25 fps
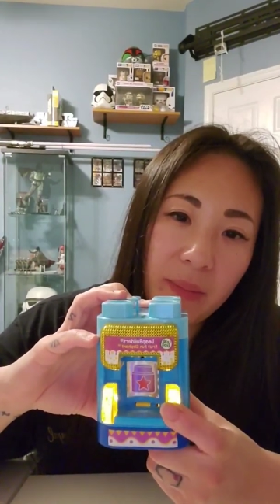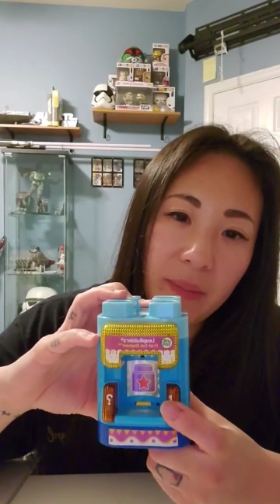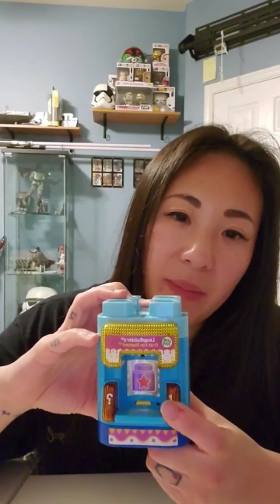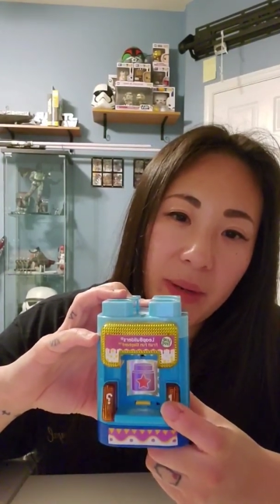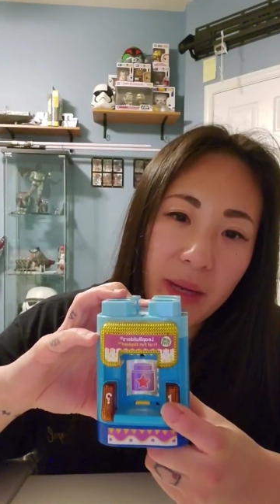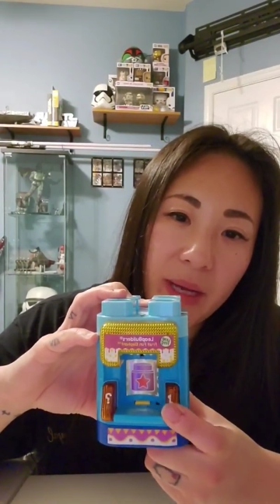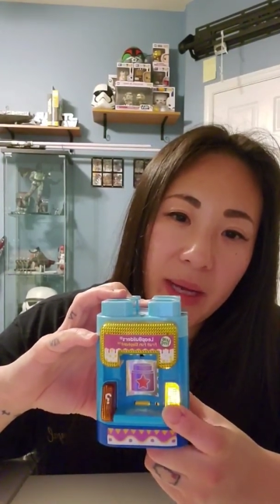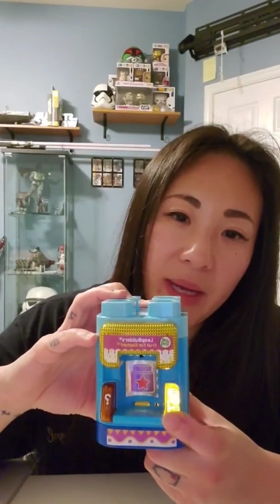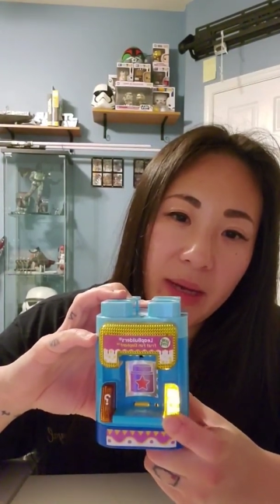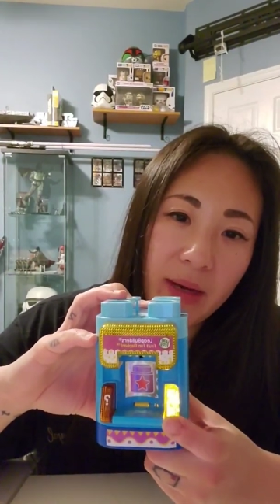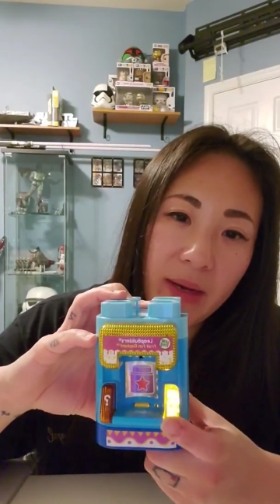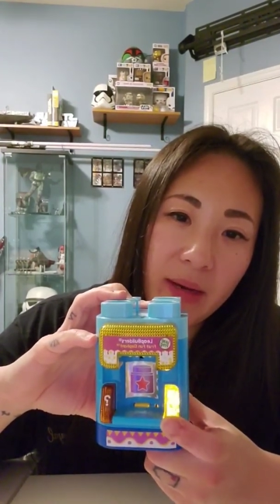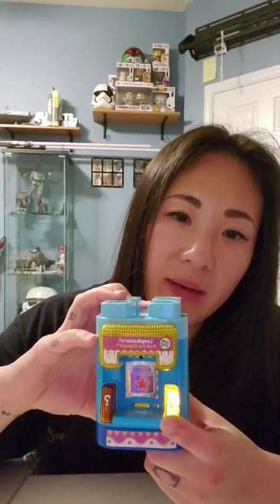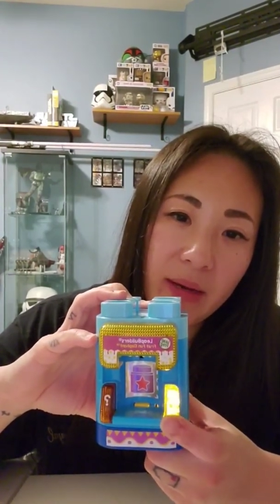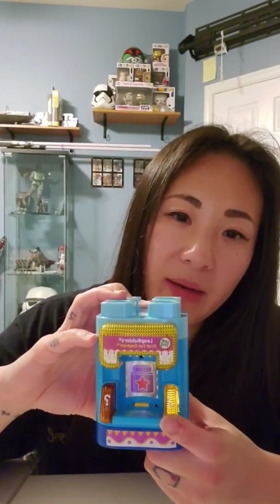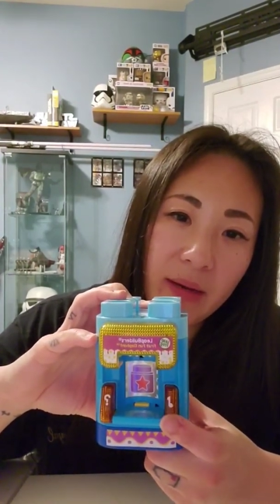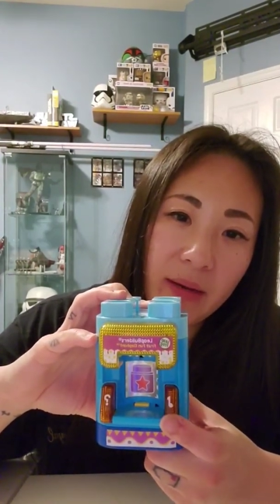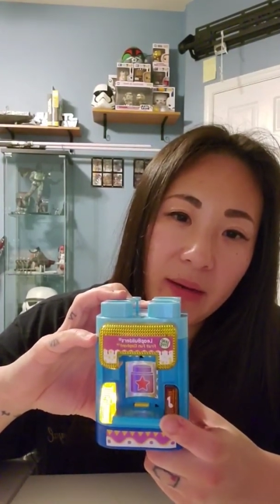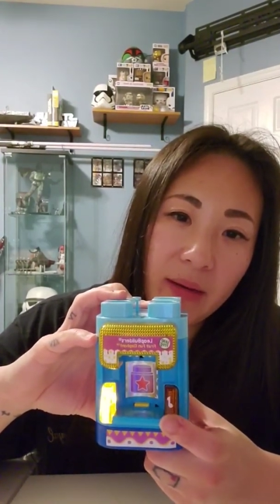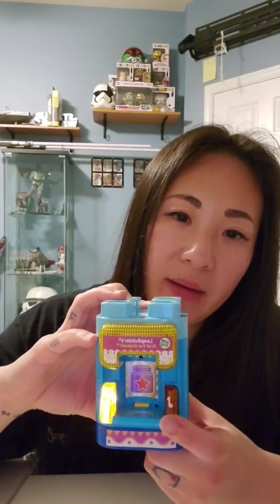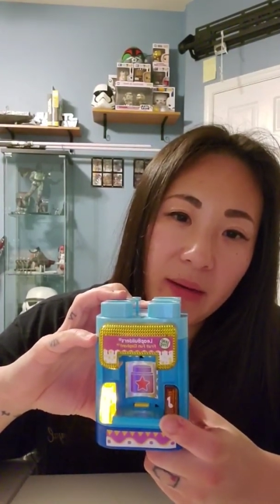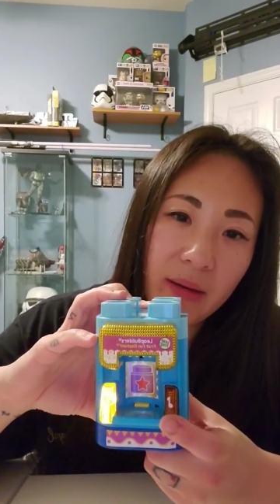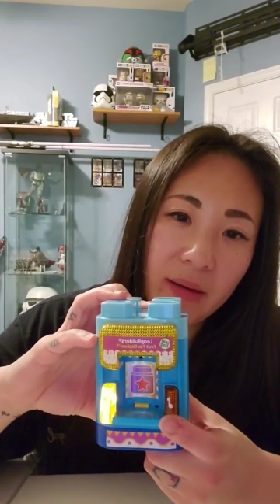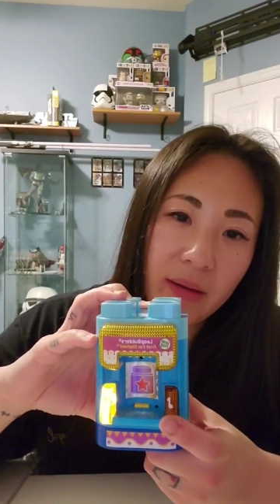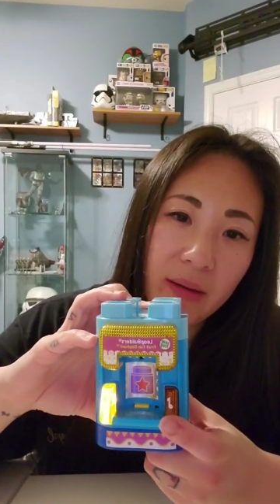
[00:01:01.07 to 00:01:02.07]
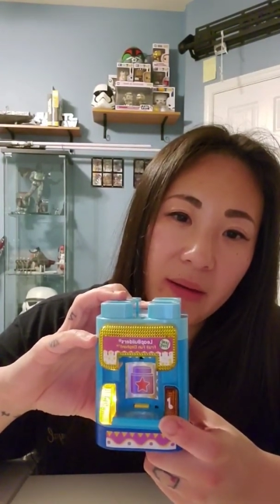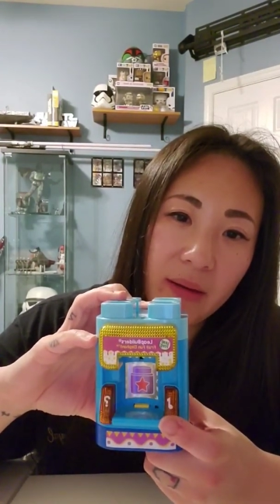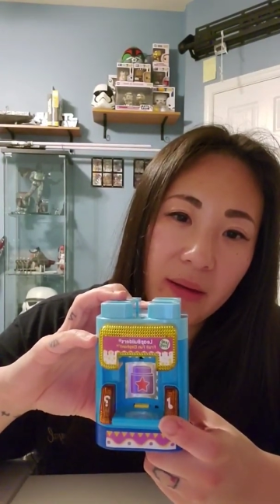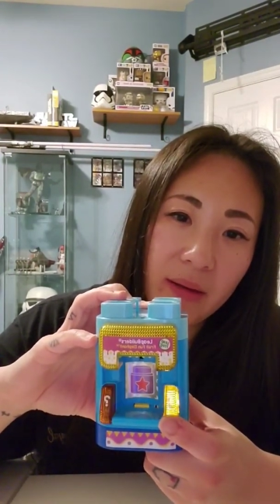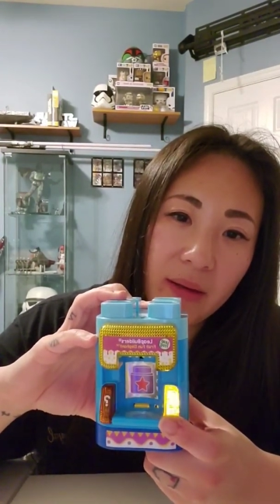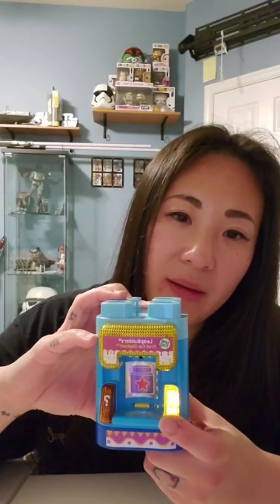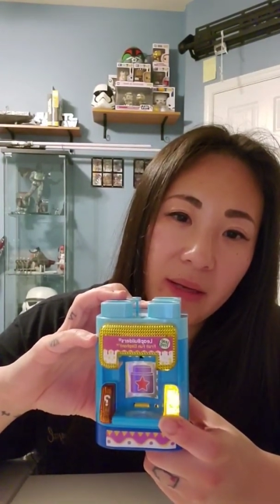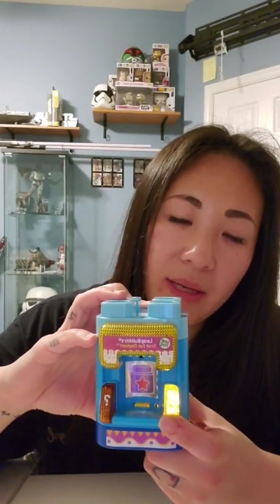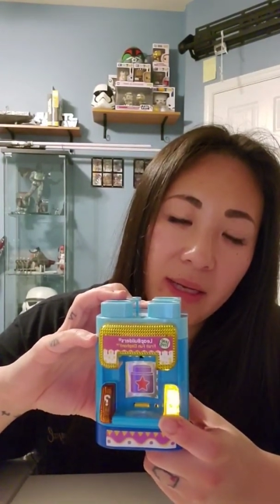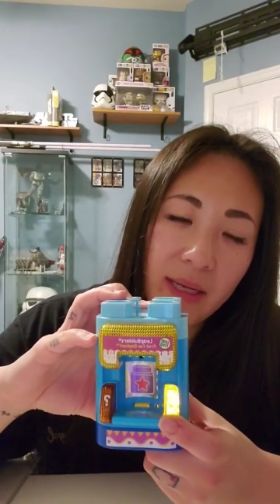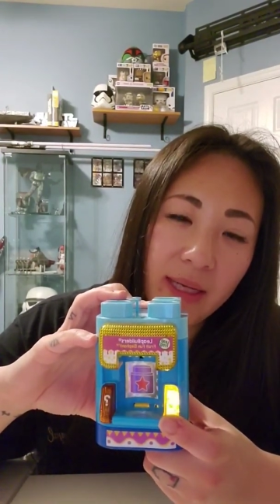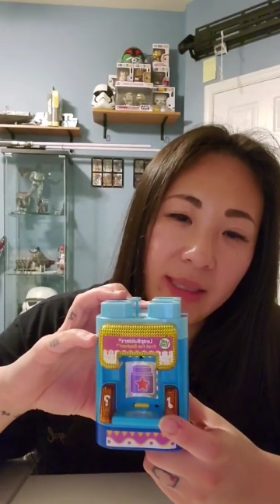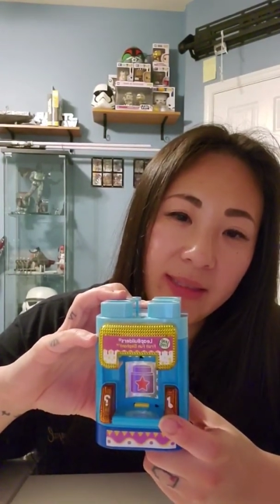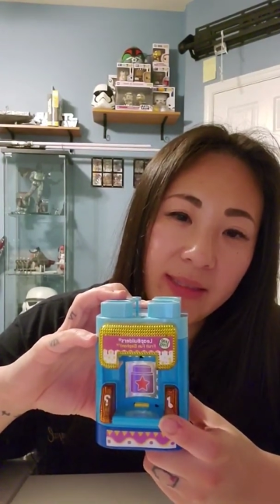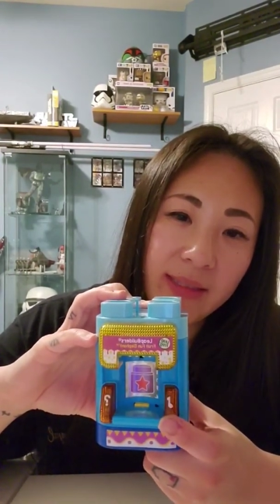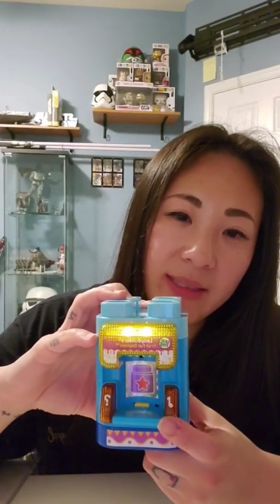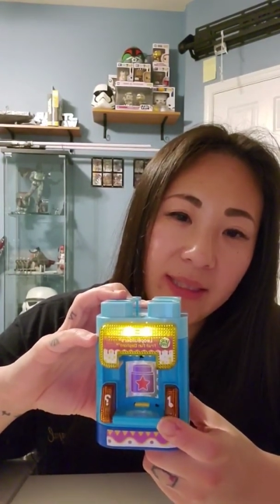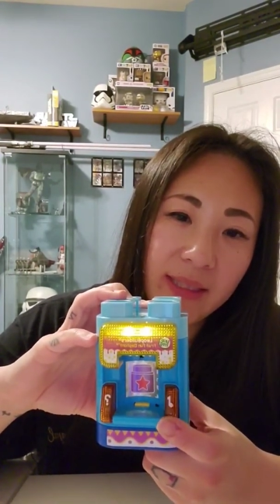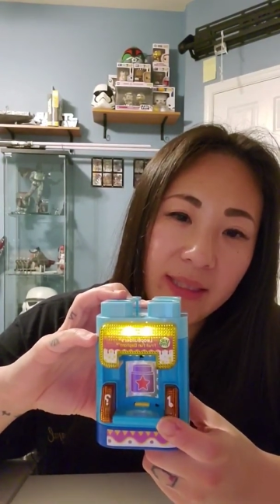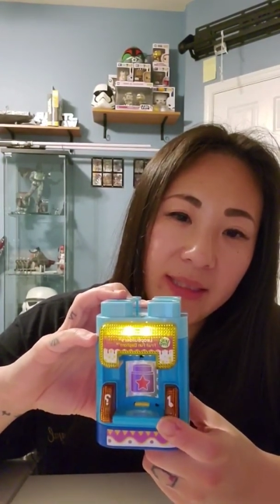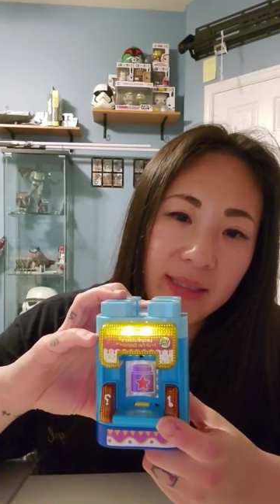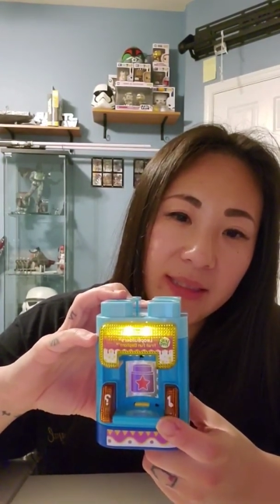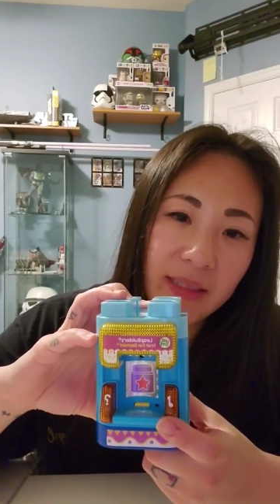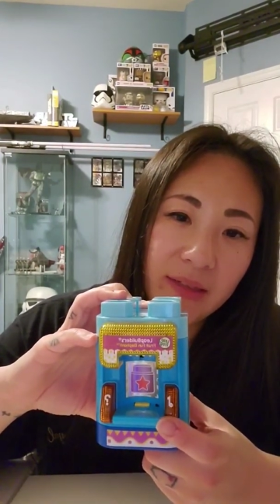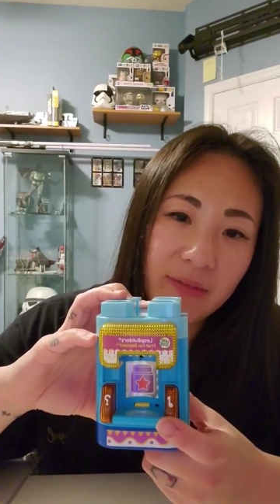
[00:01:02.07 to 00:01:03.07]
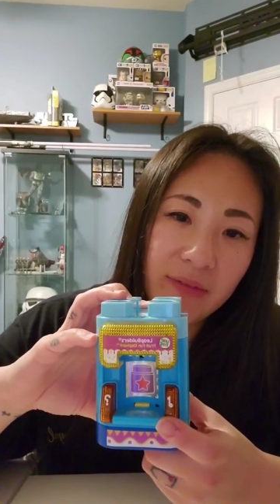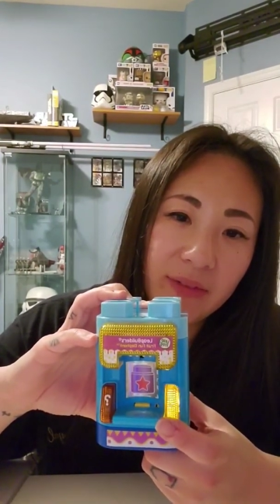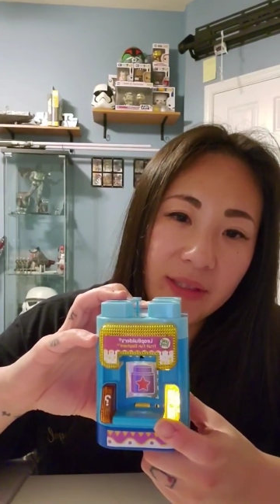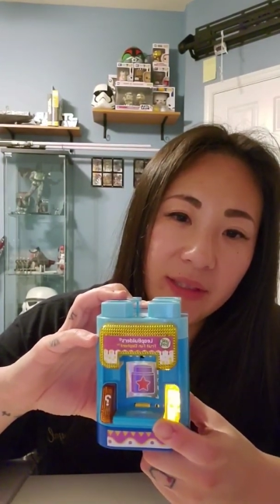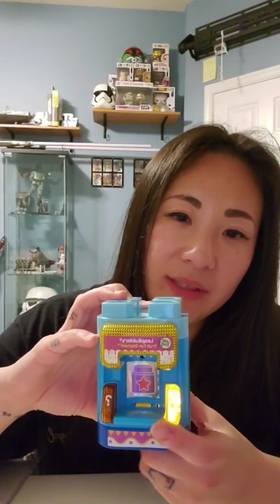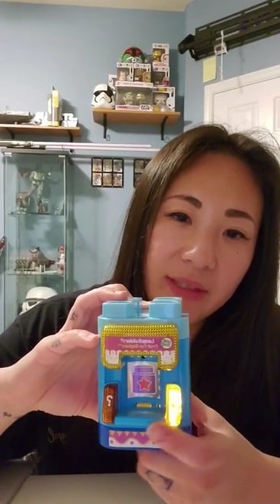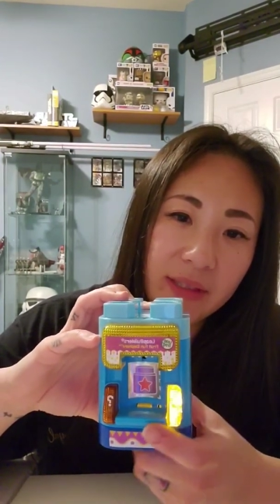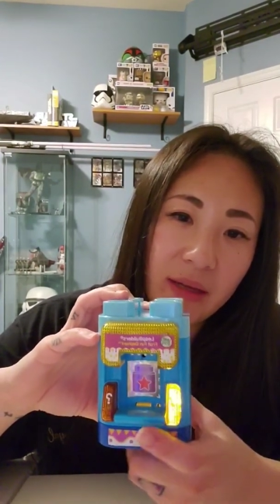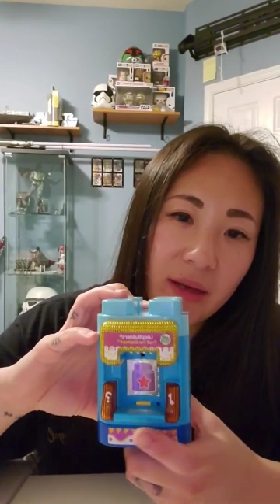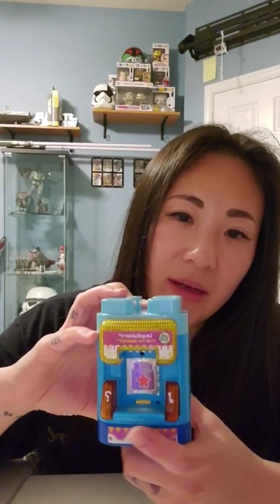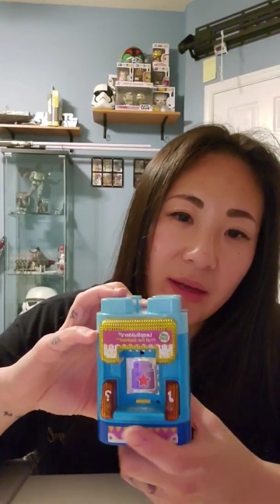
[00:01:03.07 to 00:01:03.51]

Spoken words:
button, it sings different